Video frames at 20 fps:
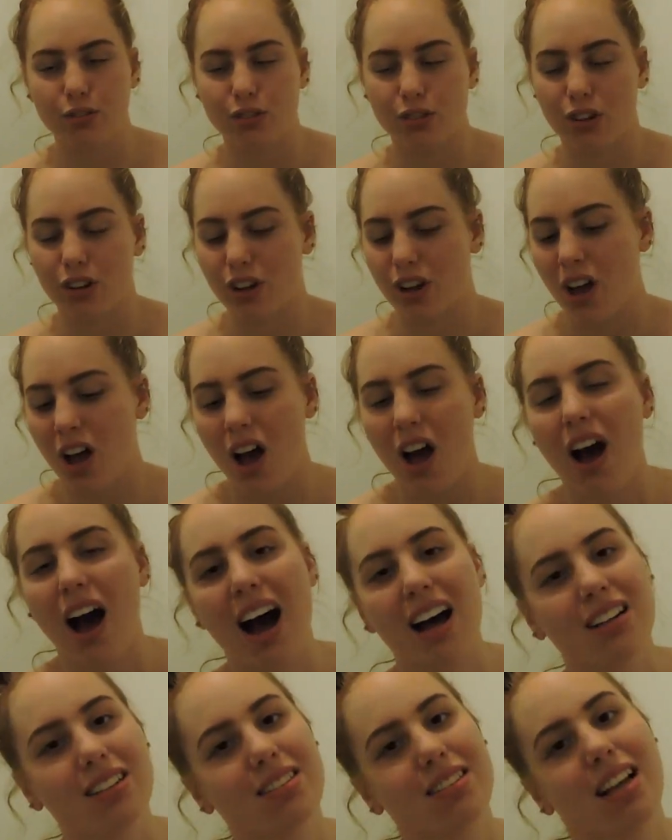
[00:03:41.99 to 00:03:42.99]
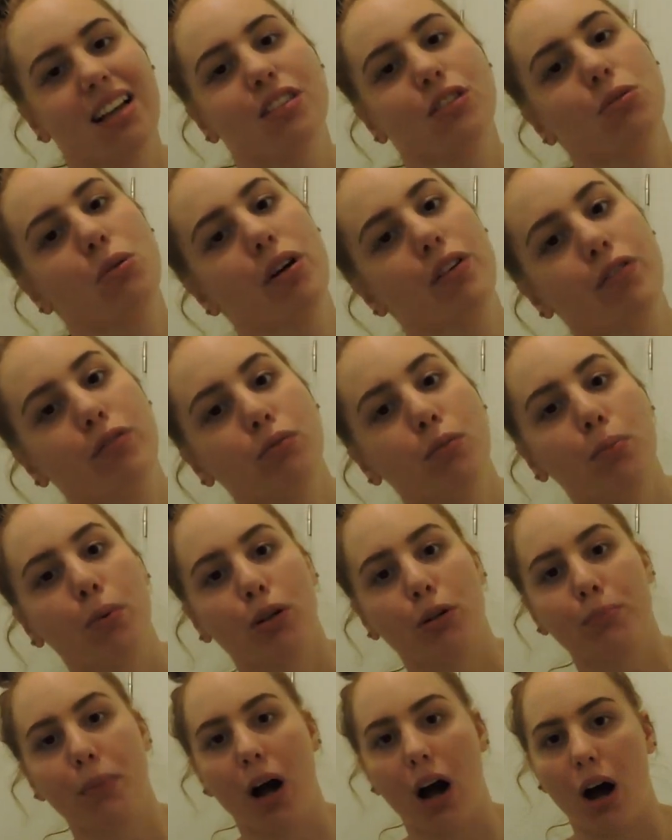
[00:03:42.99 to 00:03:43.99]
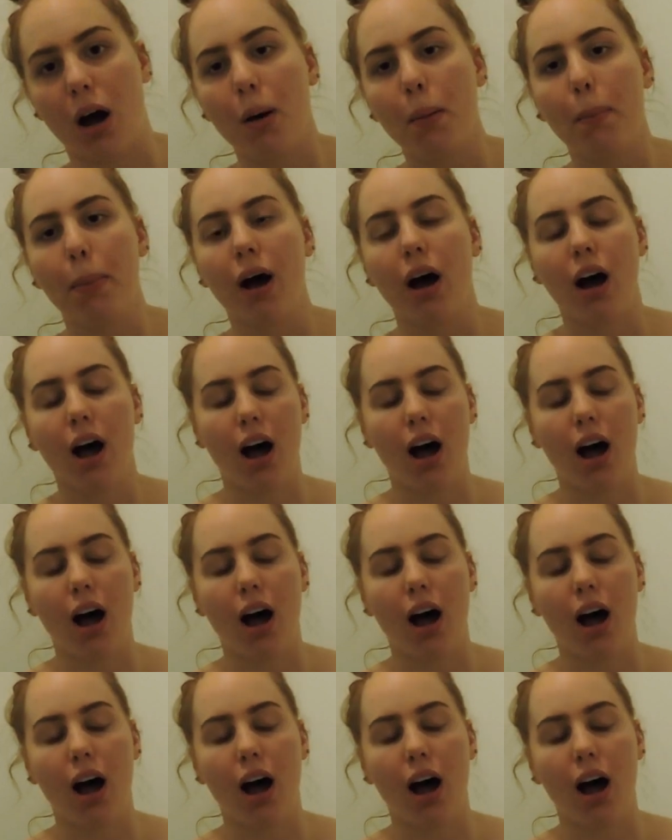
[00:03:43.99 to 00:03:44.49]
So I just like to work from the bottom up.